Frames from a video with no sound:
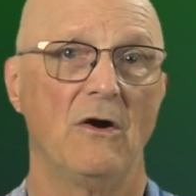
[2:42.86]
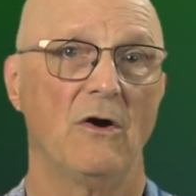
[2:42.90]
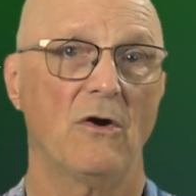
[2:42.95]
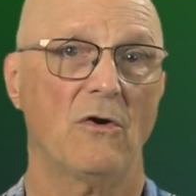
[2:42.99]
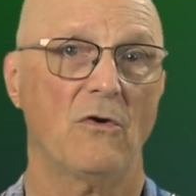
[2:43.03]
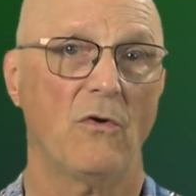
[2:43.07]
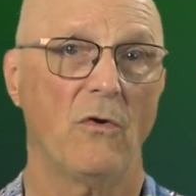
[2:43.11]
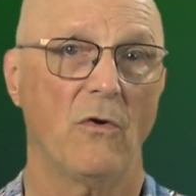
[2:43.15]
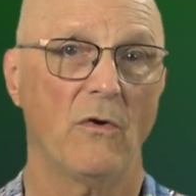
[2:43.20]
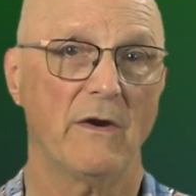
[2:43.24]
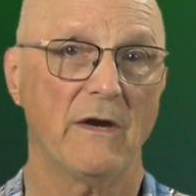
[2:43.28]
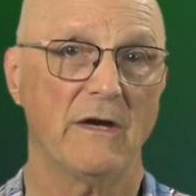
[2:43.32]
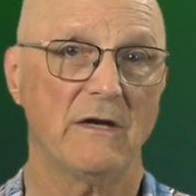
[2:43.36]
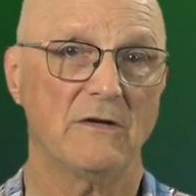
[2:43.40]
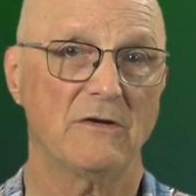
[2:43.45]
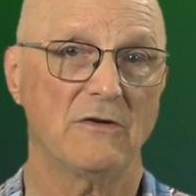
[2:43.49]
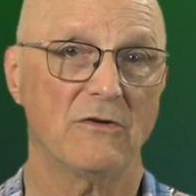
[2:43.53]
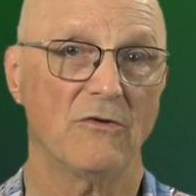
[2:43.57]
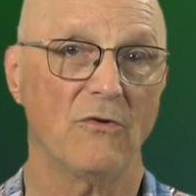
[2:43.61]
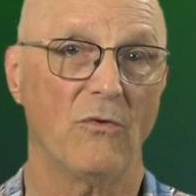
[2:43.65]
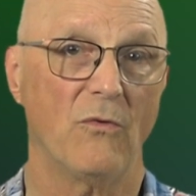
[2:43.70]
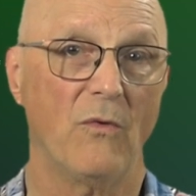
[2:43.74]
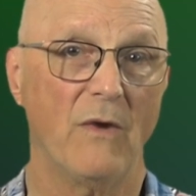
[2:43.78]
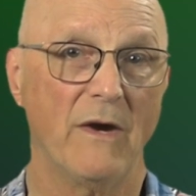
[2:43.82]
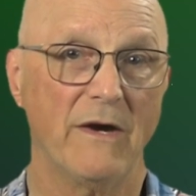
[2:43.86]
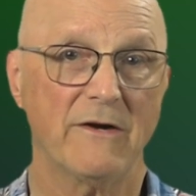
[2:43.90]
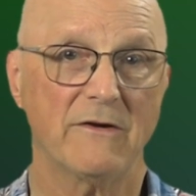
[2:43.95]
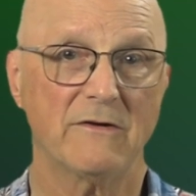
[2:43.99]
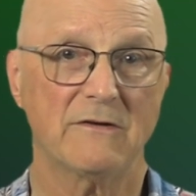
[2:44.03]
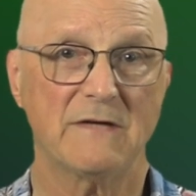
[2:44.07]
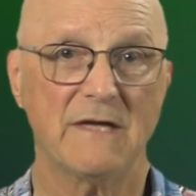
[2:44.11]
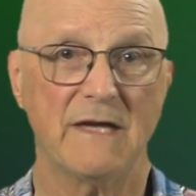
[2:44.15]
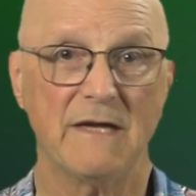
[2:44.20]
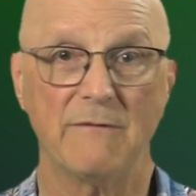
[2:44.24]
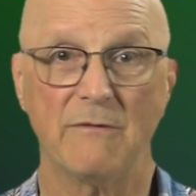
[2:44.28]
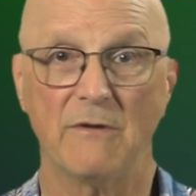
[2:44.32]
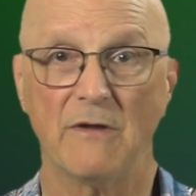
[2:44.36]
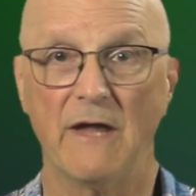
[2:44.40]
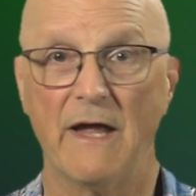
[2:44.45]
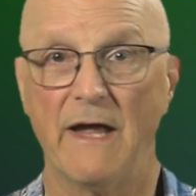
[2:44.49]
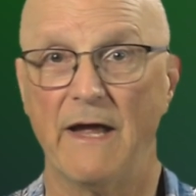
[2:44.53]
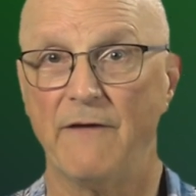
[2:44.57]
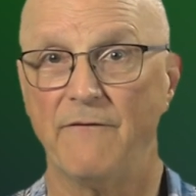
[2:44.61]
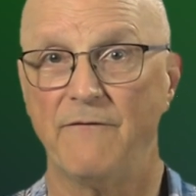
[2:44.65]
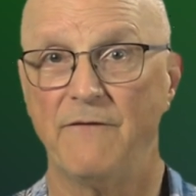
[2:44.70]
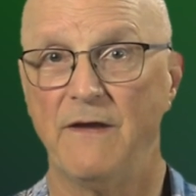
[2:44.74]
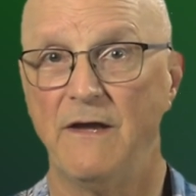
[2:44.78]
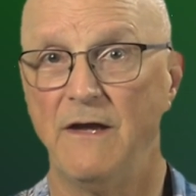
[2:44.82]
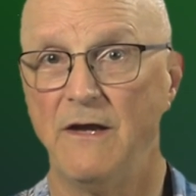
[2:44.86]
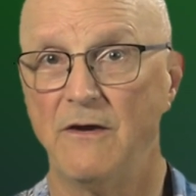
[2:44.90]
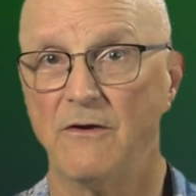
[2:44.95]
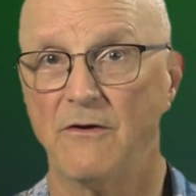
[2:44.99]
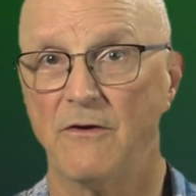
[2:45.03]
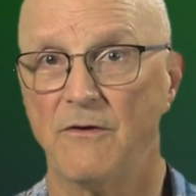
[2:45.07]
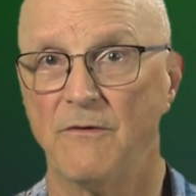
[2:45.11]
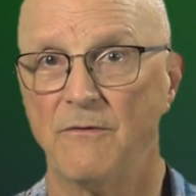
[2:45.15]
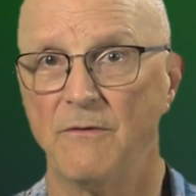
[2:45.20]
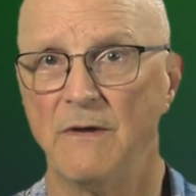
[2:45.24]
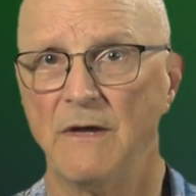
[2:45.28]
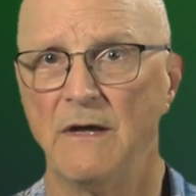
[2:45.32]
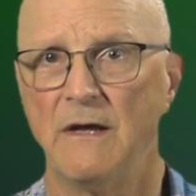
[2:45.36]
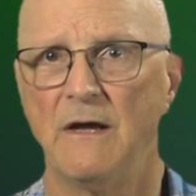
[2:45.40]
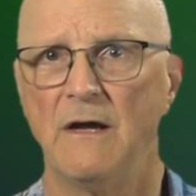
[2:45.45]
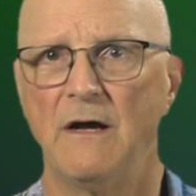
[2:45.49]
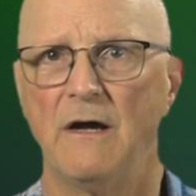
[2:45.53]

According to the wire table I have here,